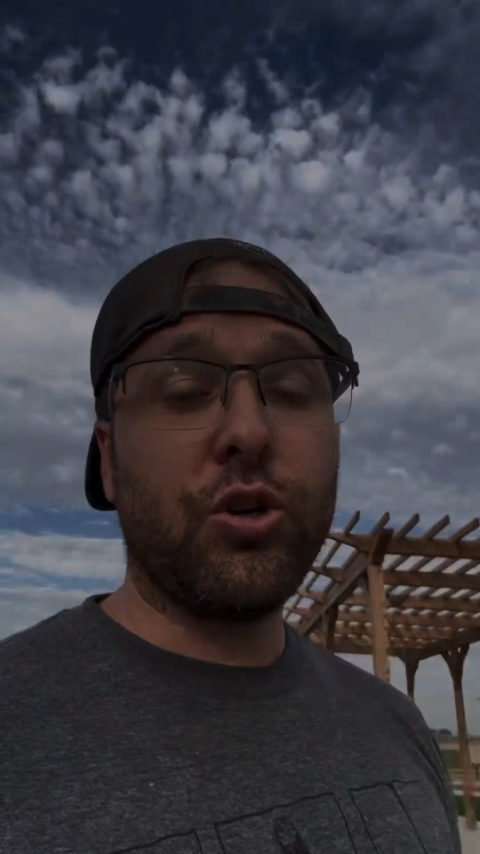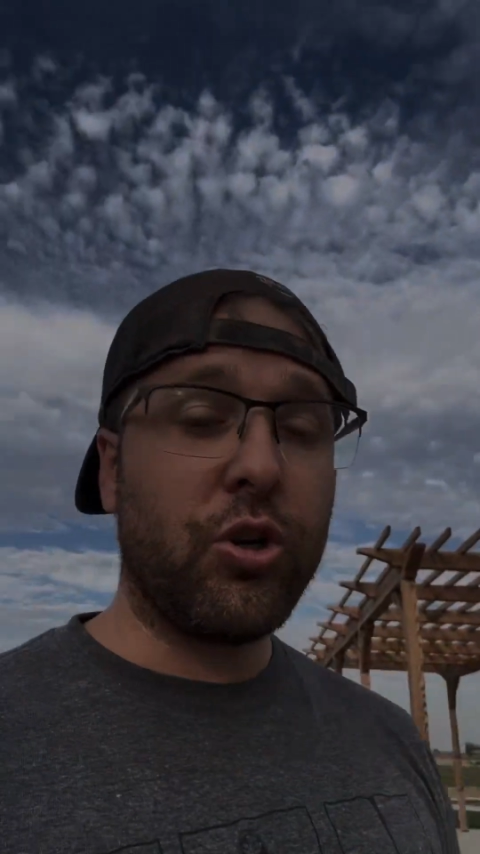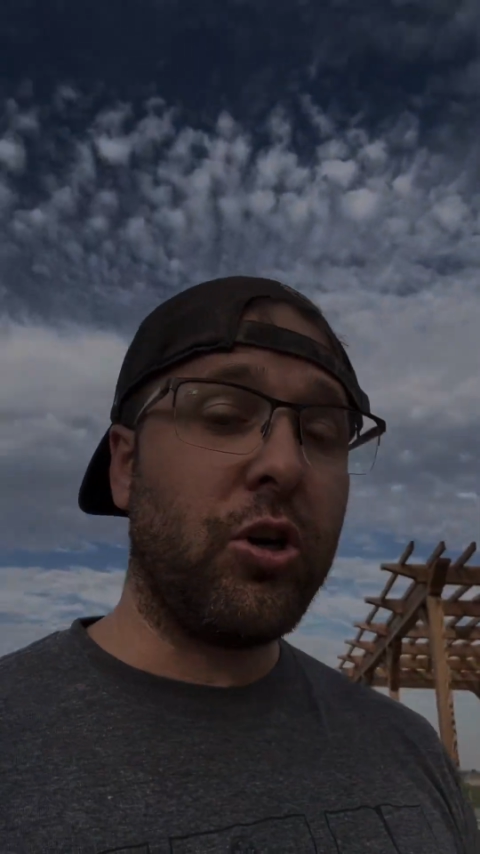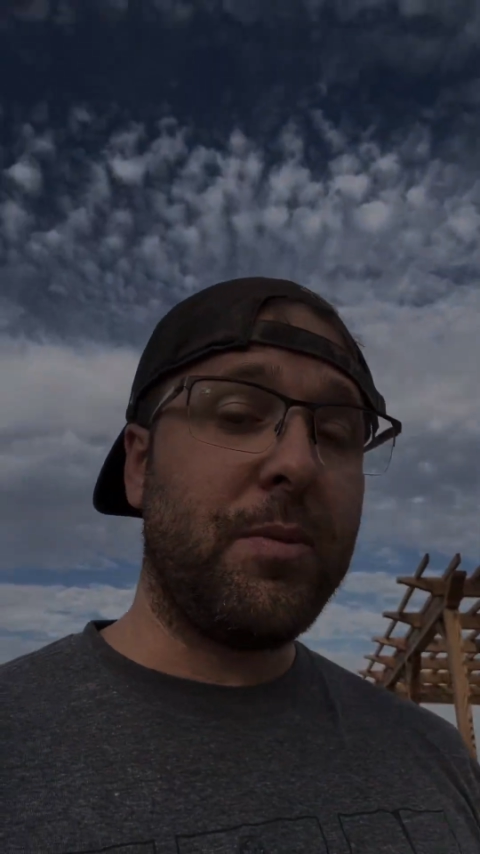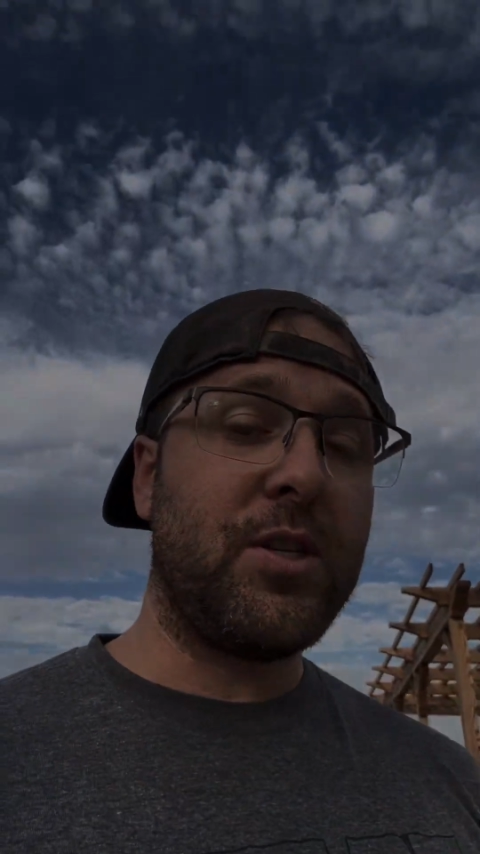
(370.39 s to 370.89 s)
you're
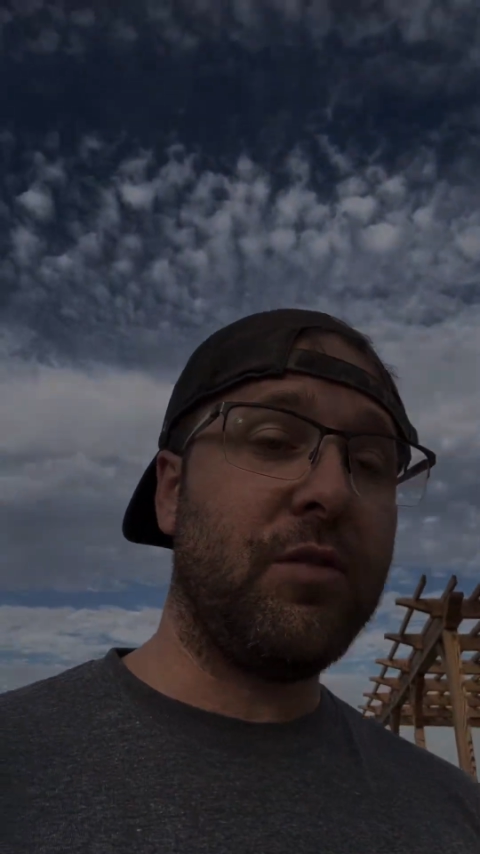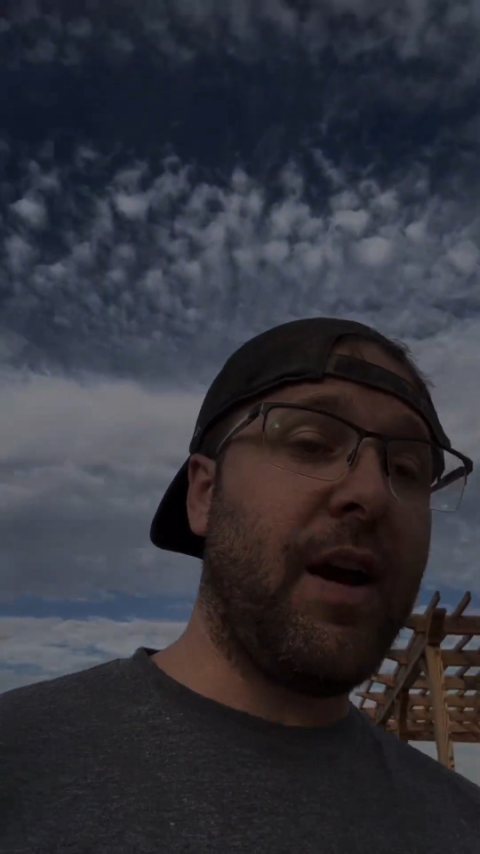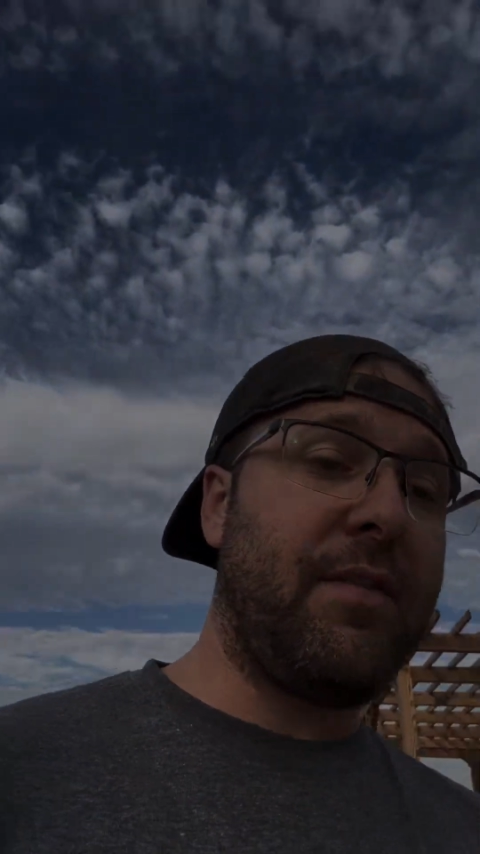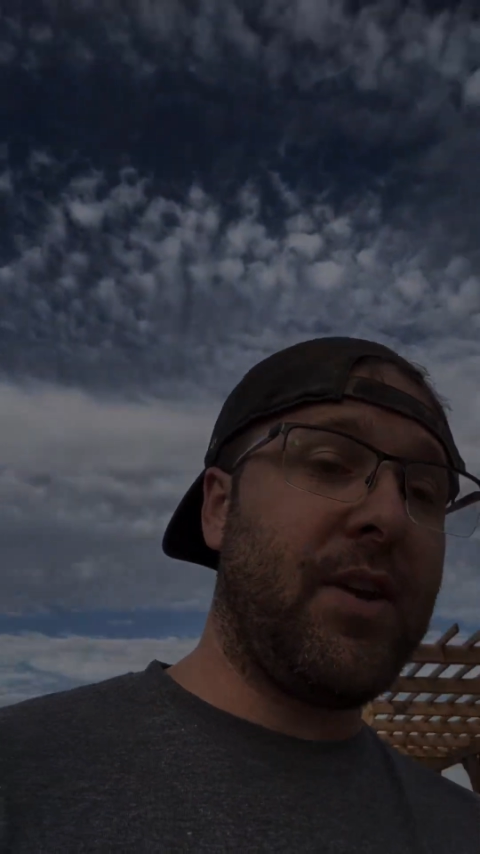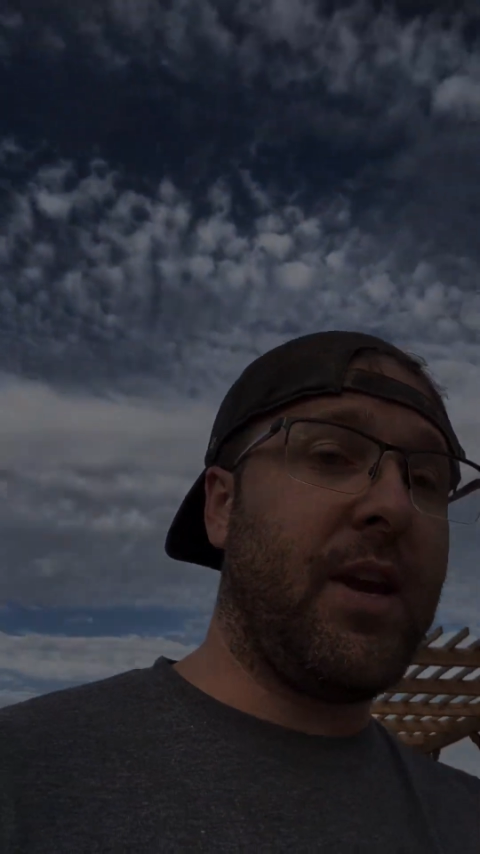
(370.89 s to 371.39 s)
going to be
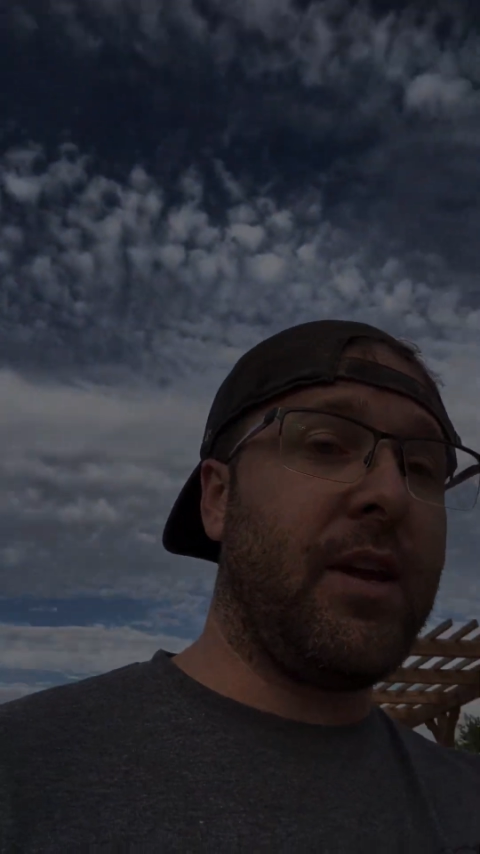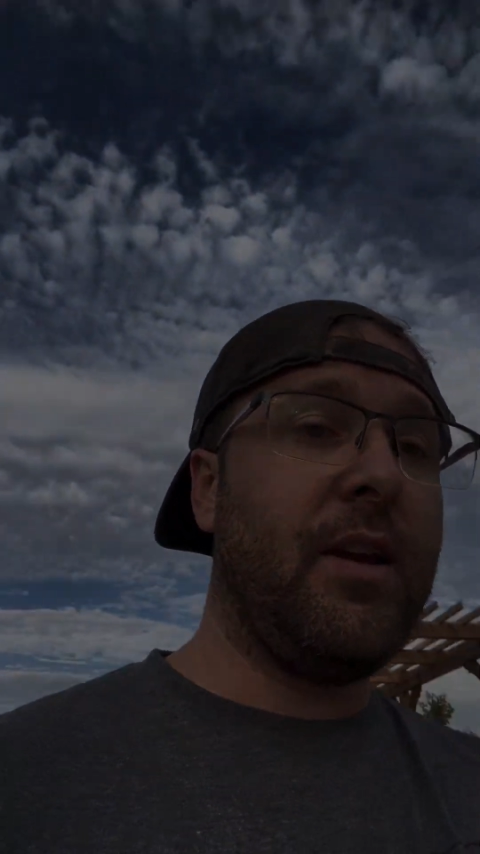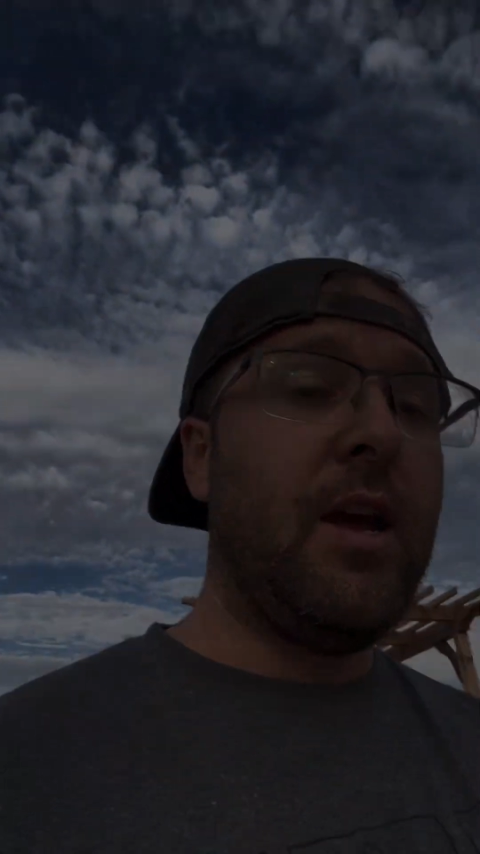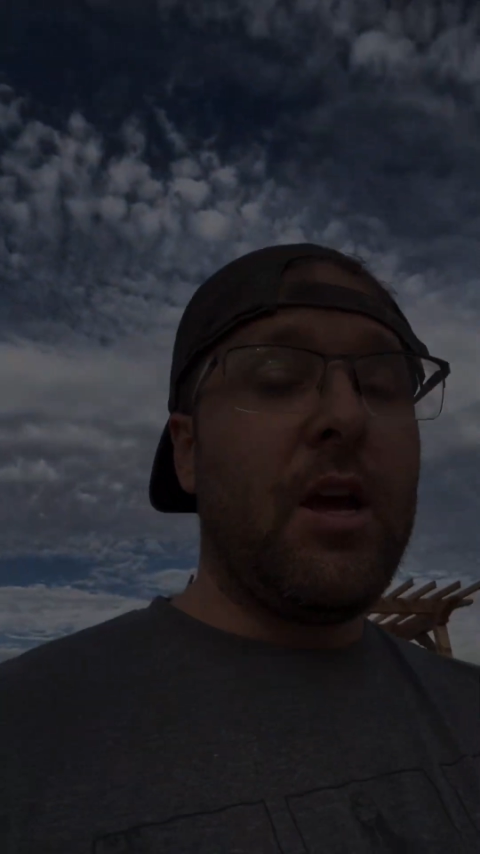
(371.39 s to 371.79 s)
surviving in,